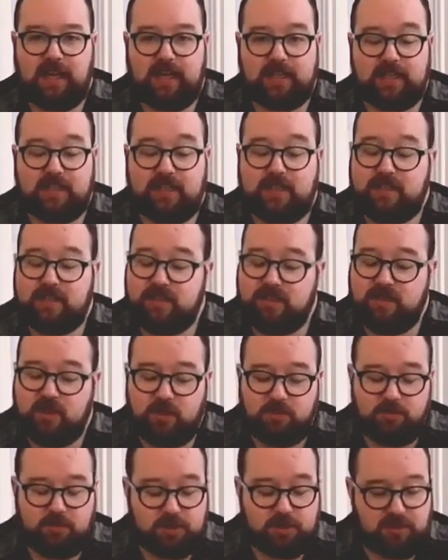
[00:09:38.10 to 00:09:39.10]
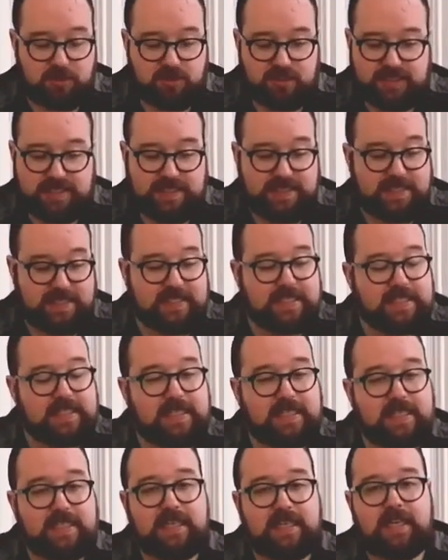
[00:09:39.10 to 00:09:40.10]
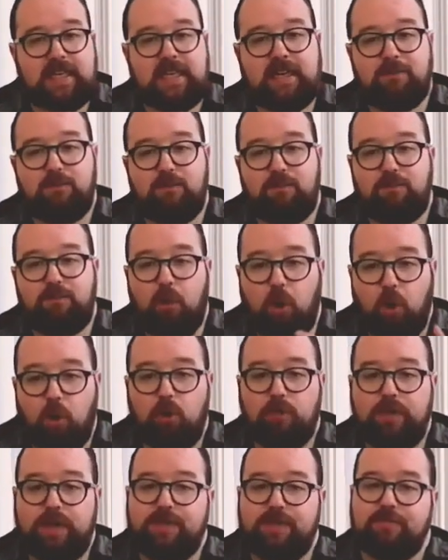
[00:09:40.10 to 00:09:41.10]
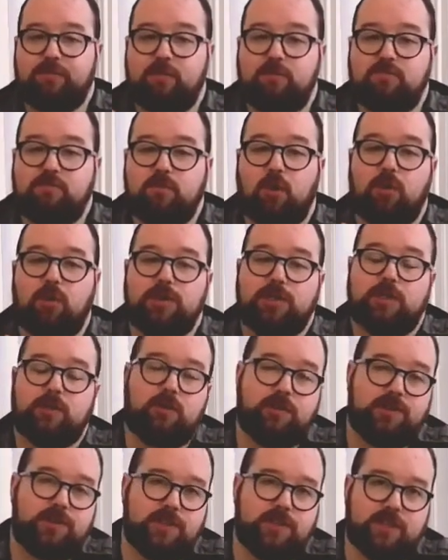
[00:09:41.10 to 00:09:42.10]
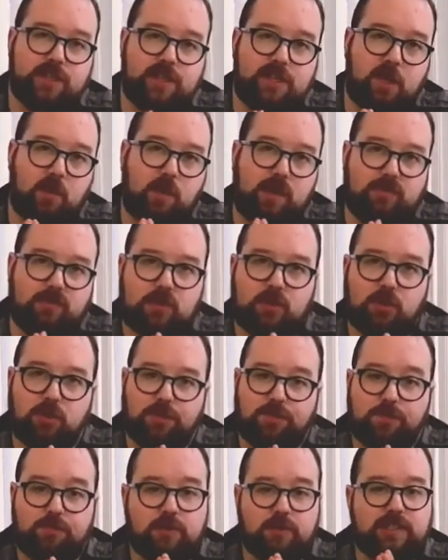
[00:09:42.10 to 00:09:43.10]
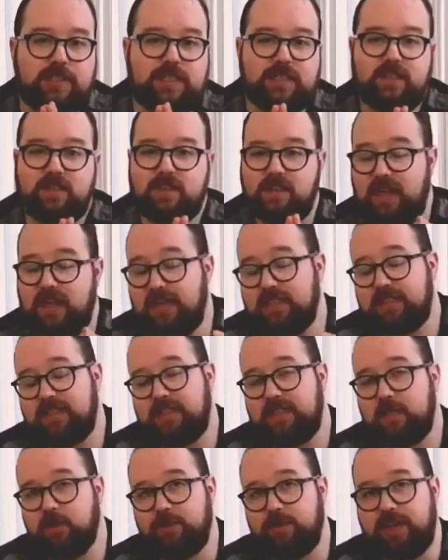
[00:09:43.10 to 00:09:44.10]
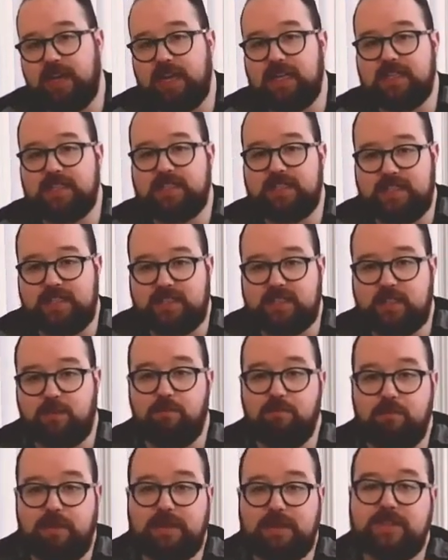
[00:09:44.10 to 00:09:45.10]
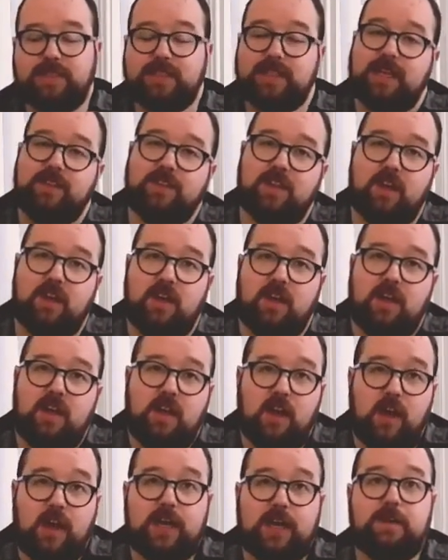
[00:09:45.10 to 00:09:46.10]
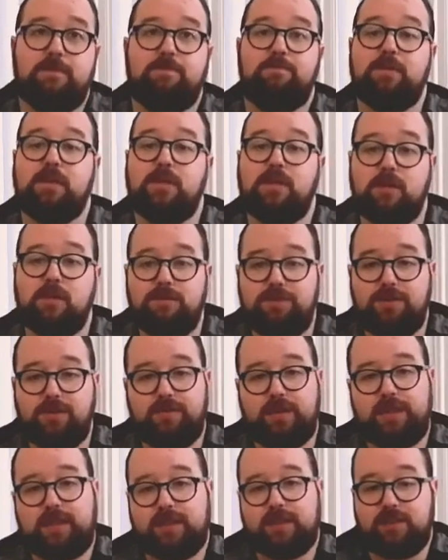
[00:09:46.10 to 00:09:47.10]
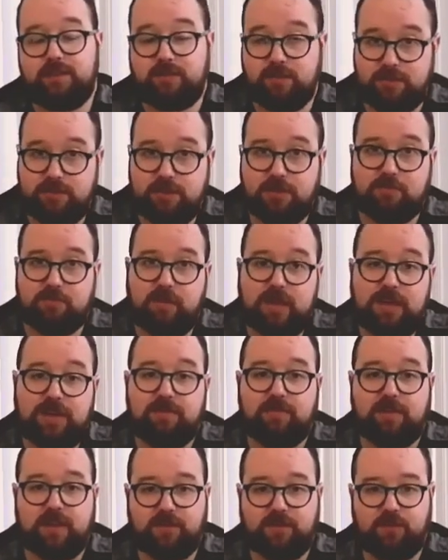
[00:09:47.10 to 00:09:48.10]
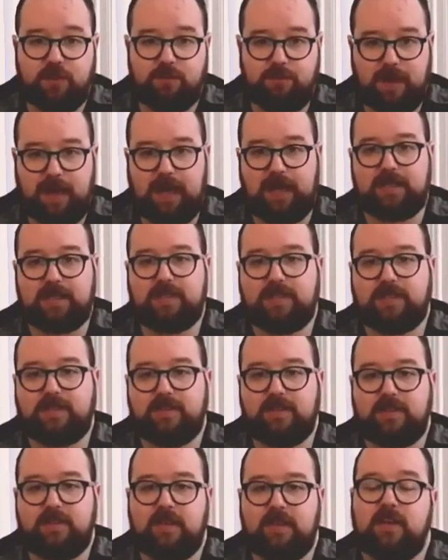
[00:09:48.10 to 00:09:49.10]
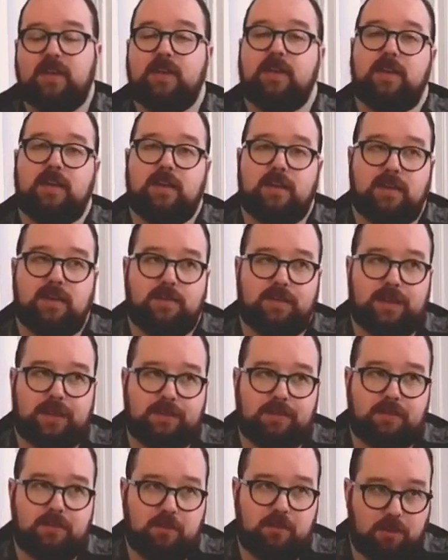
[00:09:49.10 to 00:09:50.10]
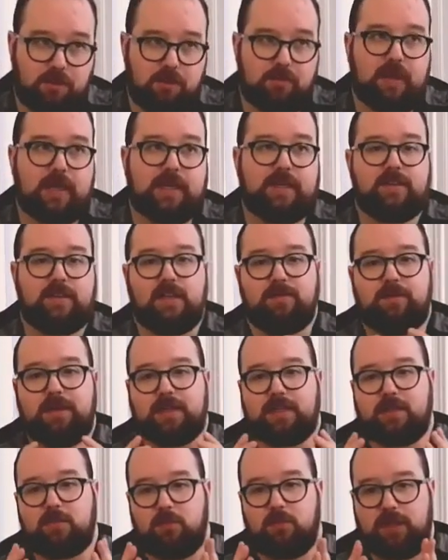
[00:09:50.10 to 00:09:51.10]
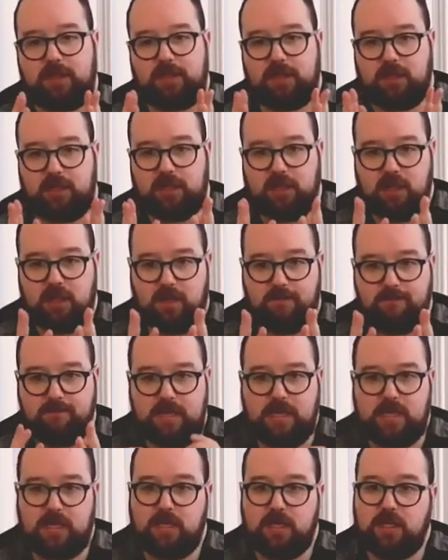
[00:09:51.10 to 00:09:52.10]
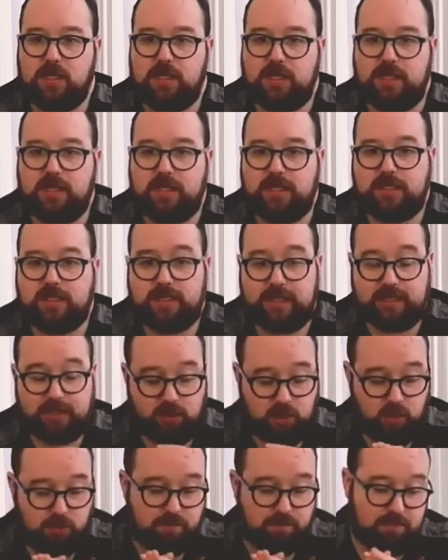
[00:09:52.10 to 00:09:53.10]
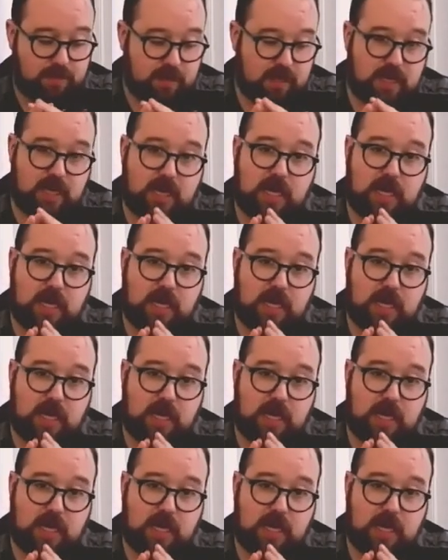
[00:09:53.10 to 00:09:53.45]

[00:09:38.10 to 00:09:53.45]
and so much tea pouring through more sources than you ever could for a single essay or analysis to bring together a beautifully constructed rendering of the past that other academics will immediately set up